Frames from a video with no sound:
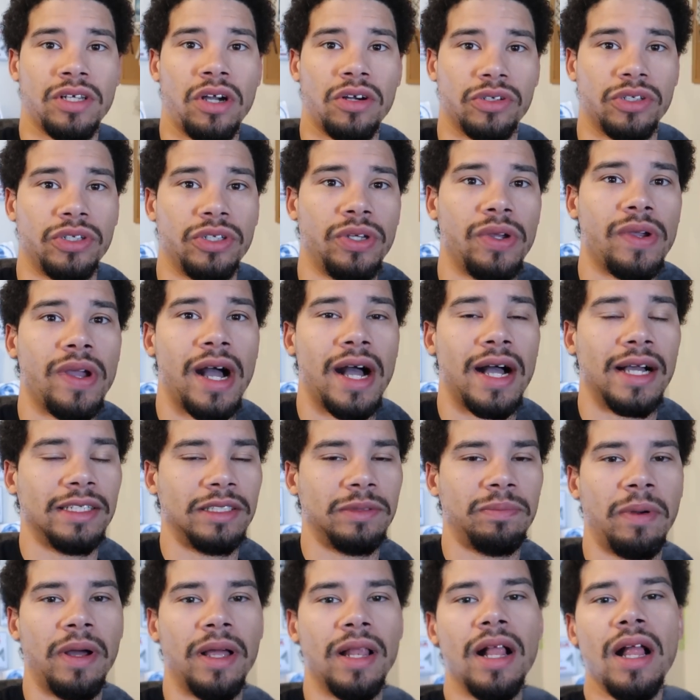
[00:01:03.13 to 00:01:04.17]
to talk to you guys.
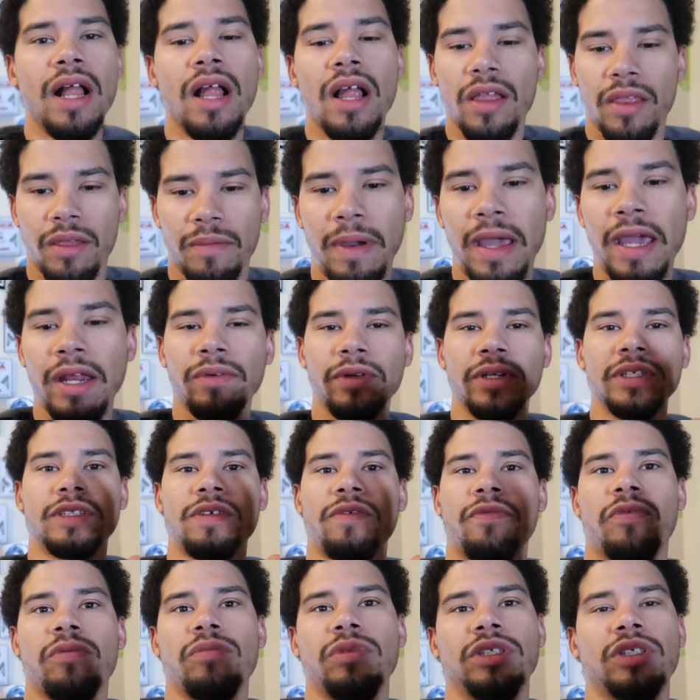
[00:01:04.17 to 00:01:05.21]
But the main
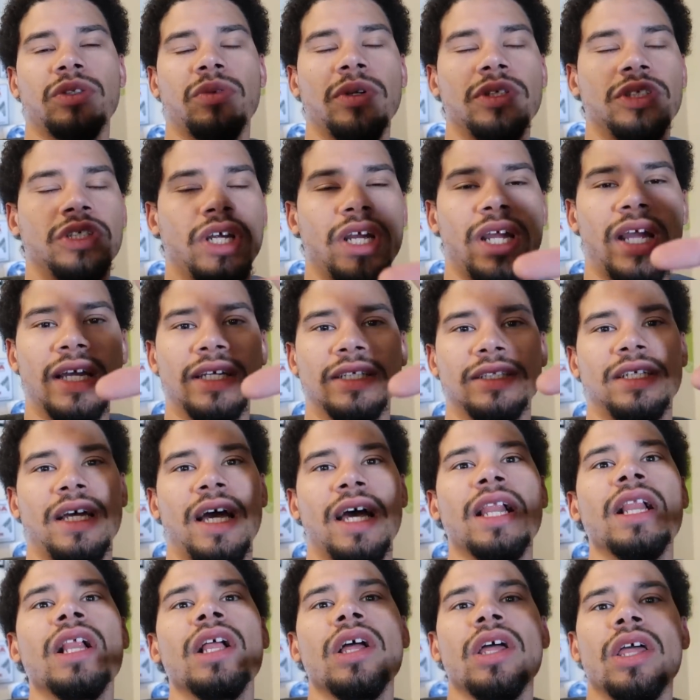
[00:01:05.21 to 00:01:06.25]
reason for me switching is
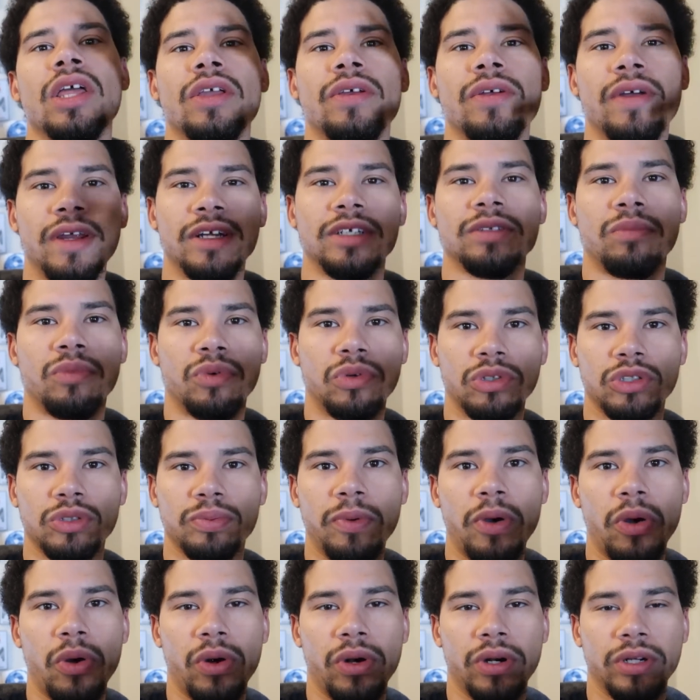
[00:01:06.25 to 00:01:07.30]
that United
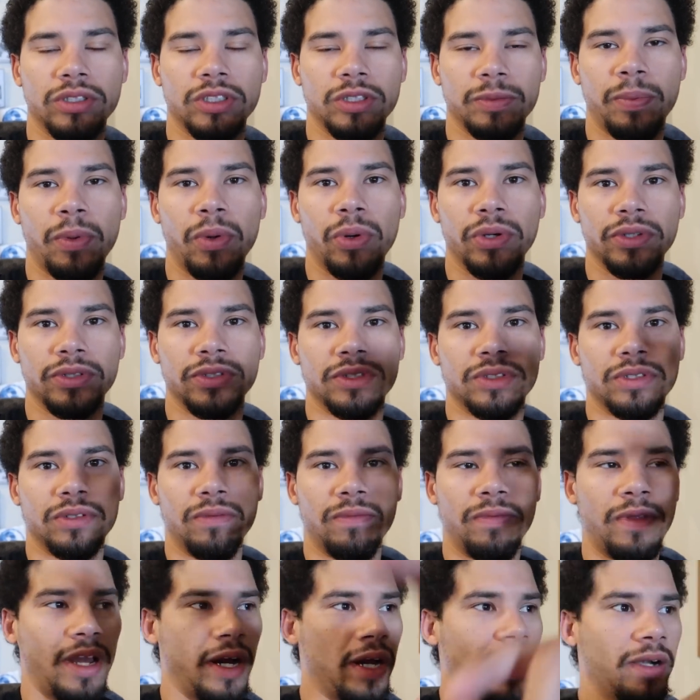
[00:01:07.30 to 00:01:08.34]
Motorsports,
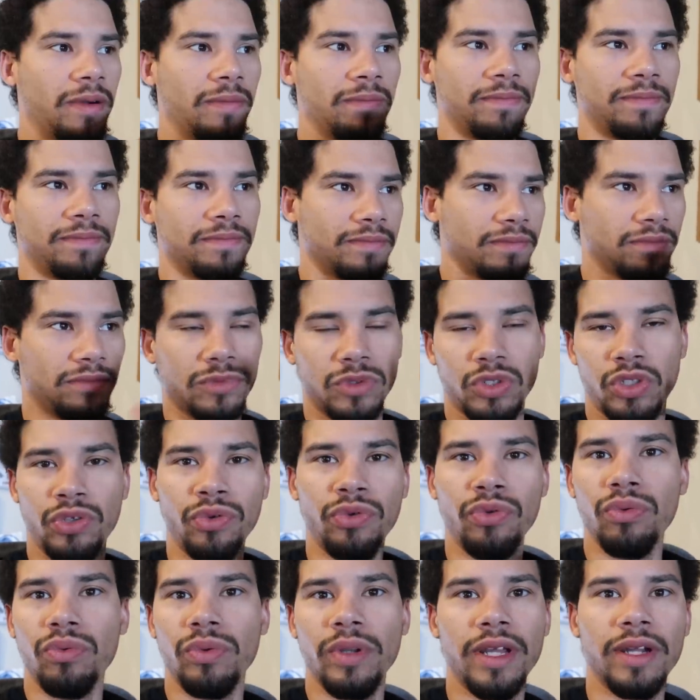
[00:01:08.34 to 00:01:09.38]
they're
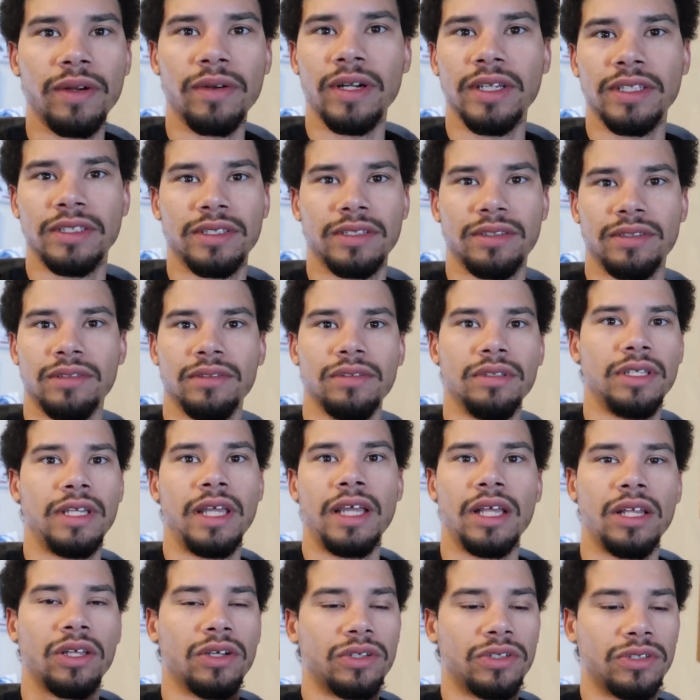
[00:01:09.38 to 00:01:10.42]
two nearest
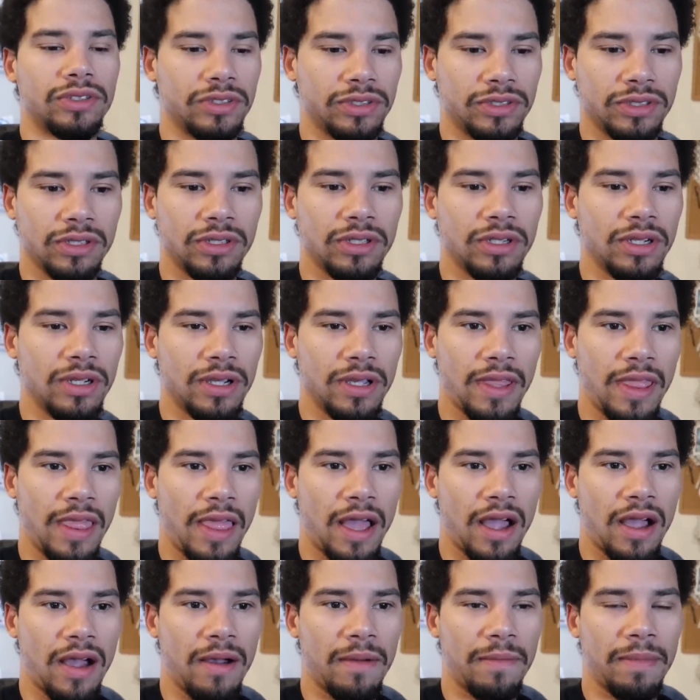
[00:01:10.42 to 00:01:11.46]
dealers
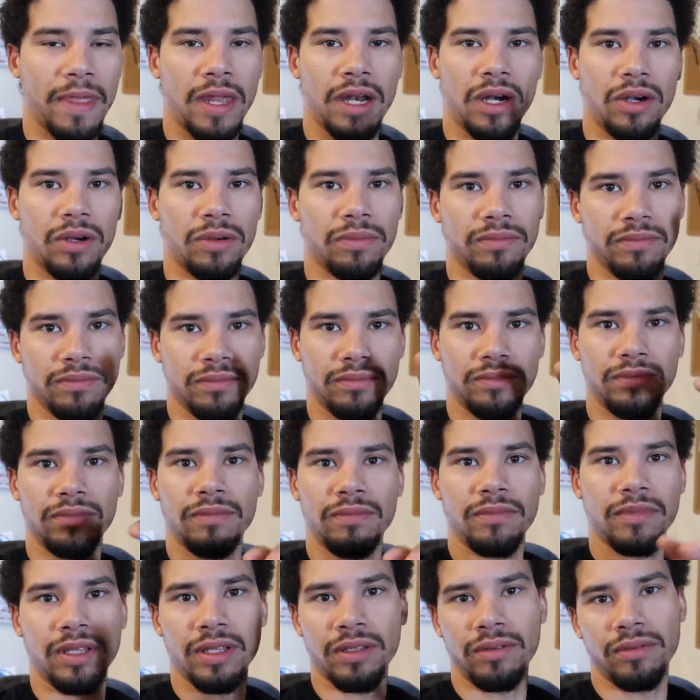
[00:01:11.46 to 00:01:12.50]
um, that are
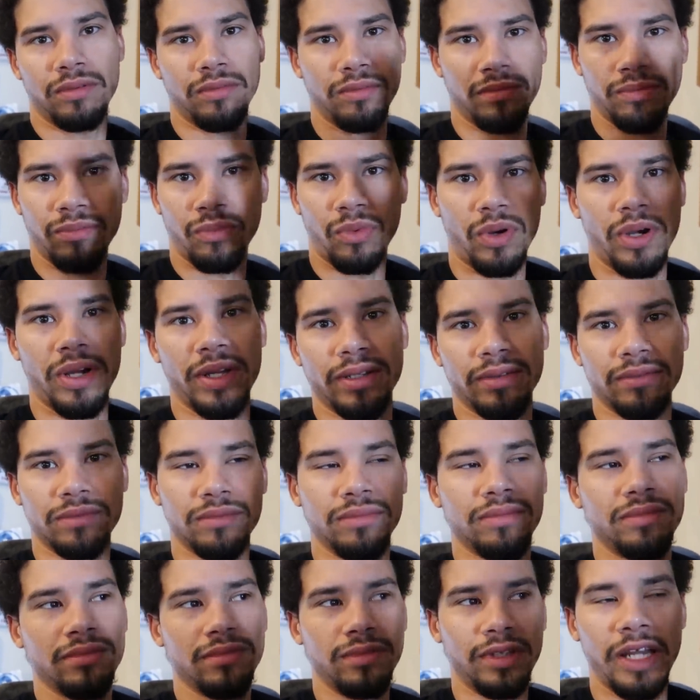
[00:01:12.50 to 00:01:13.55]
the
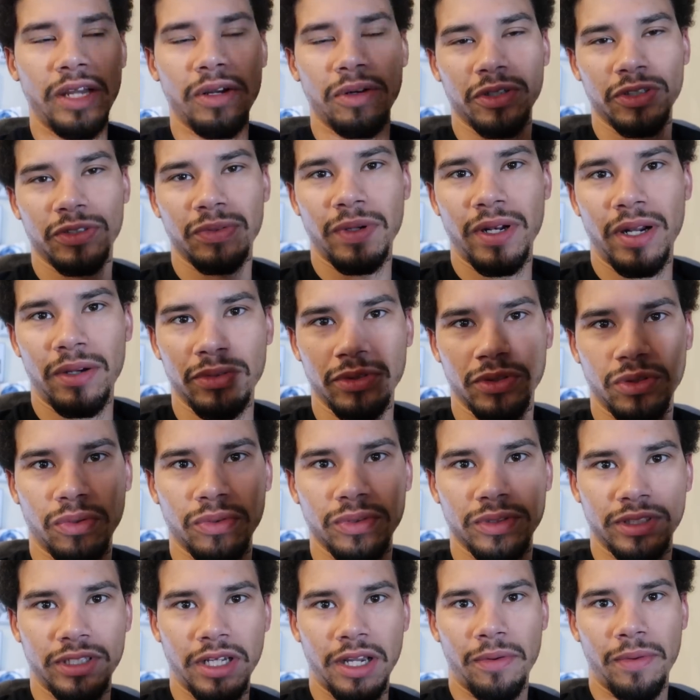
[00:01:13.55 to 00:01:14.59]
one nearest one I was told
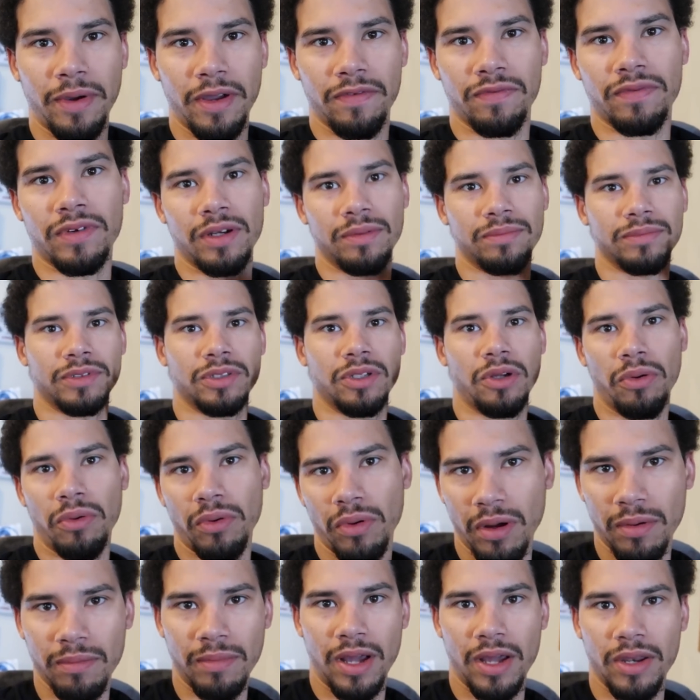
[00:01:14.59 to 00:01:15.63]
to stay away from, so
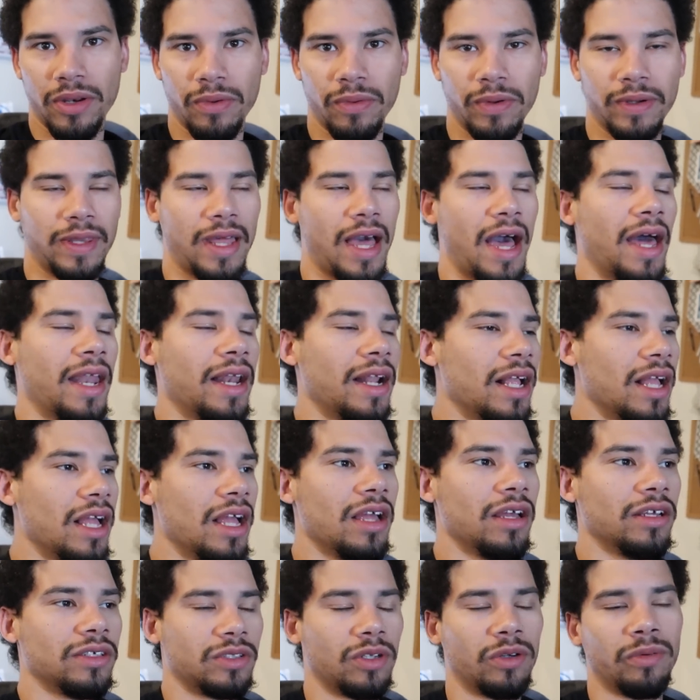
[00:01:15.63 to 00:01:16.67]
I'm not doing that.
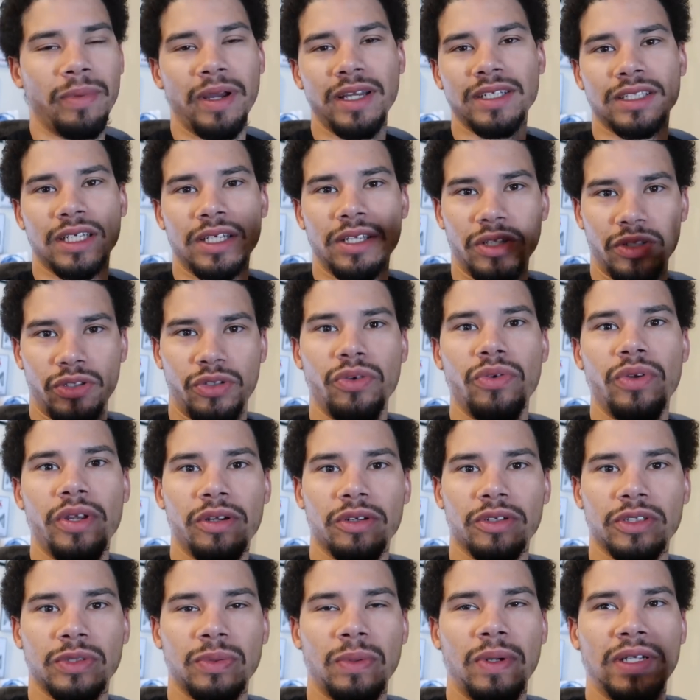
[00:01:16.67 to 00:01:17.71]
So basically the two
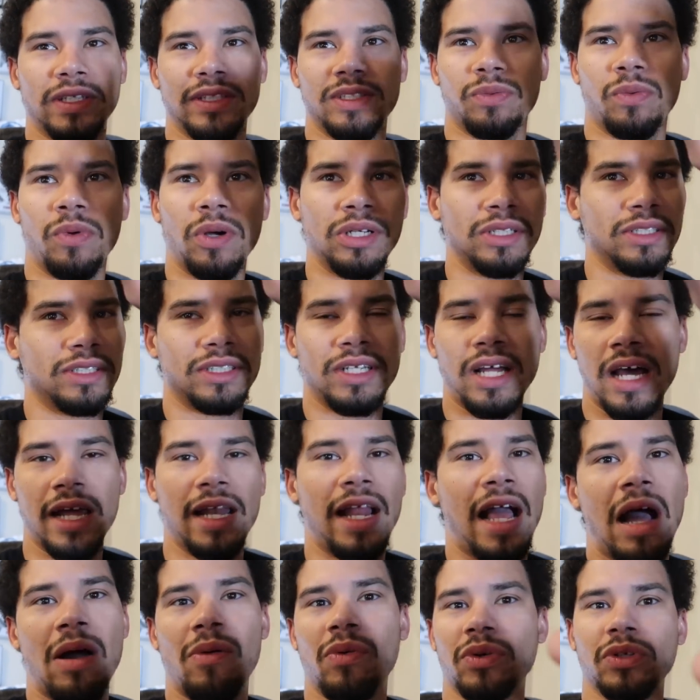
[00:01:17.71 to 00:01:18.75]
nearest ones, one's nine
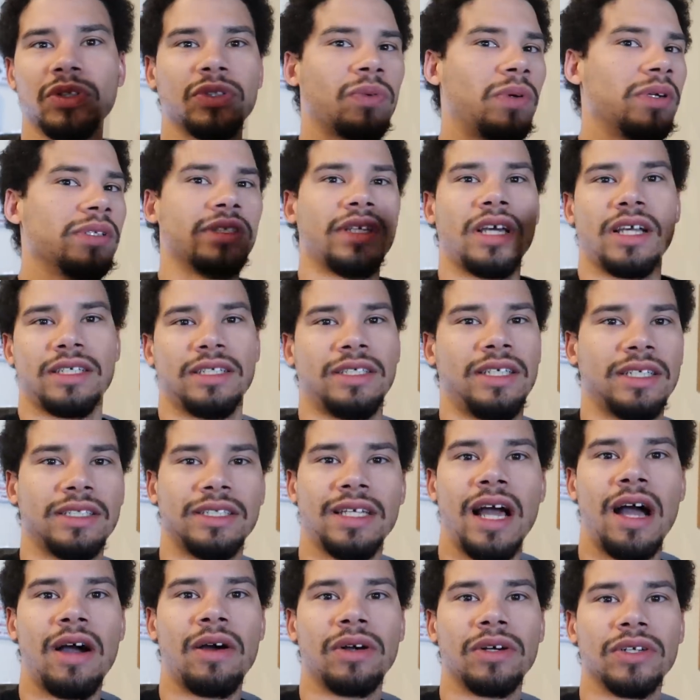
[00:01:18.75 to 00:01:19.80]
hours, one's like six
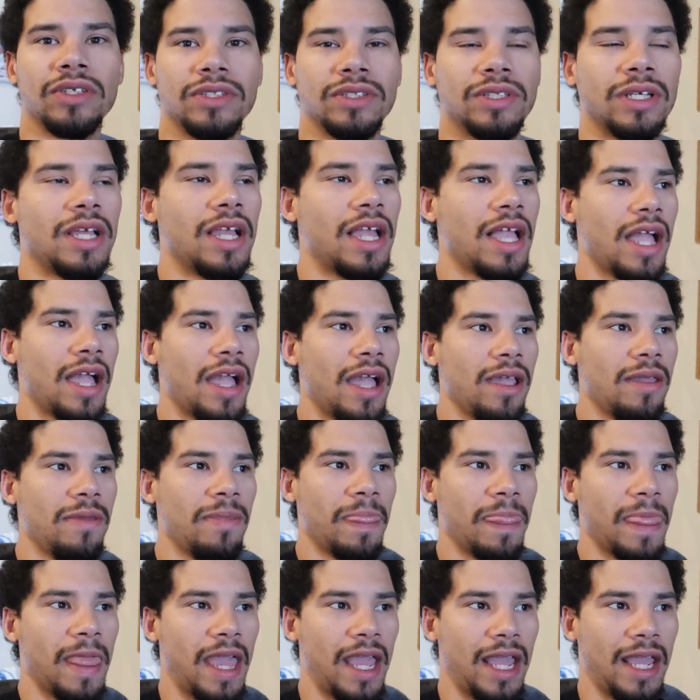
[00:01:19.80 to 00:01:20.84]
hours,
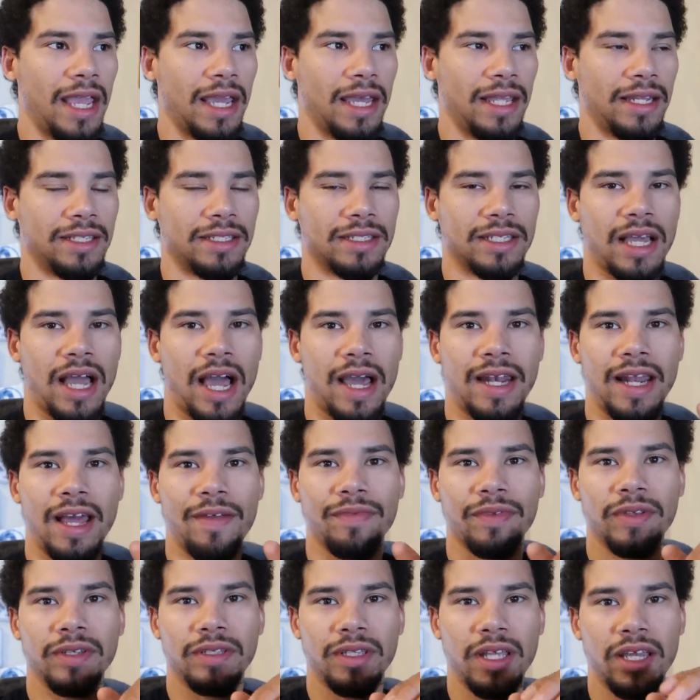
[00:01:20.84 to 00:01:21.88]
and I'd
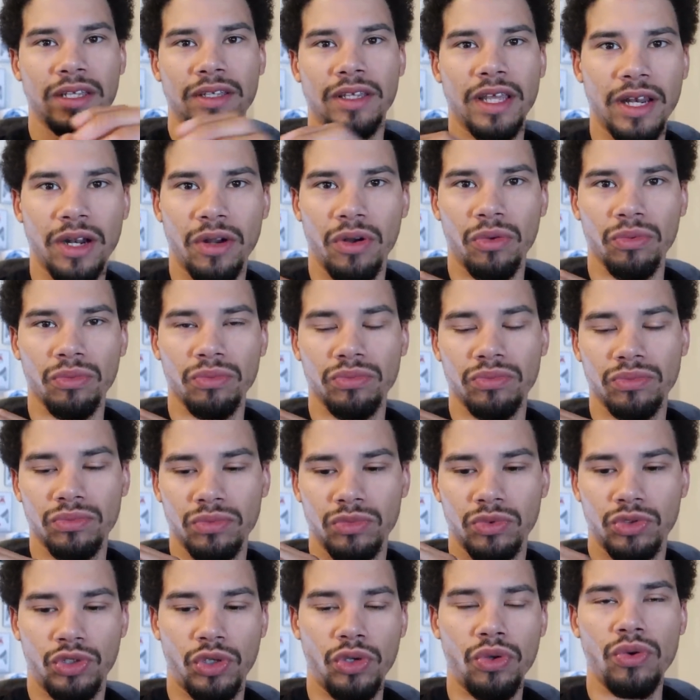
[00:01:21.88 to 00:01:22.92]
have to, they, they don't
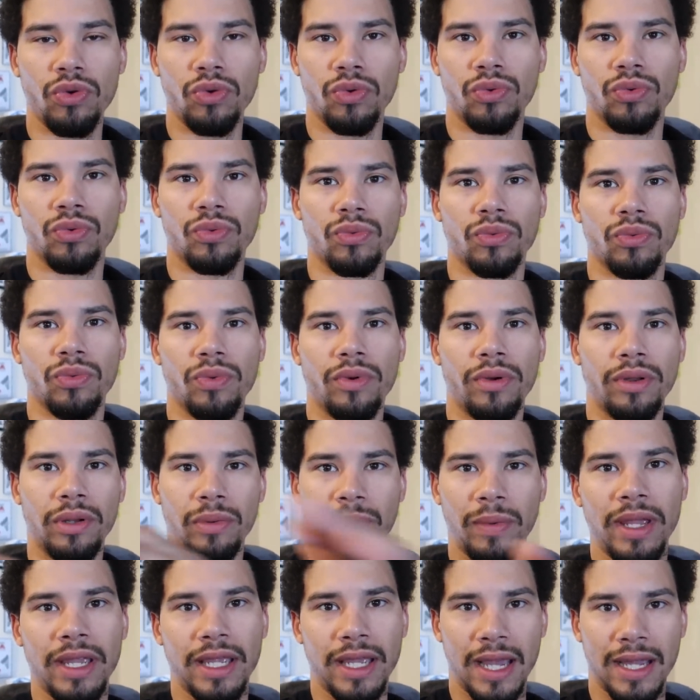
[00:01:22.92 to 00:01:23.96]
tune on the
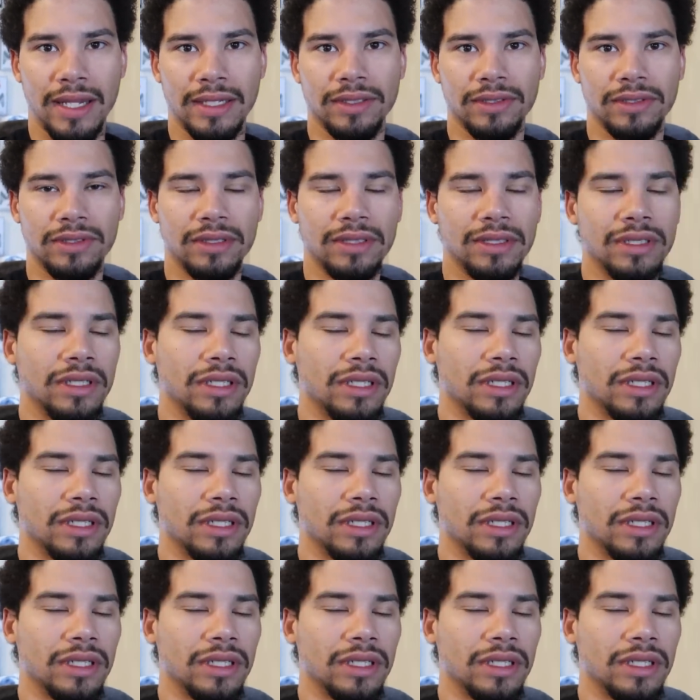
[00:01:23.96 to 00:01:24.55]
weekends.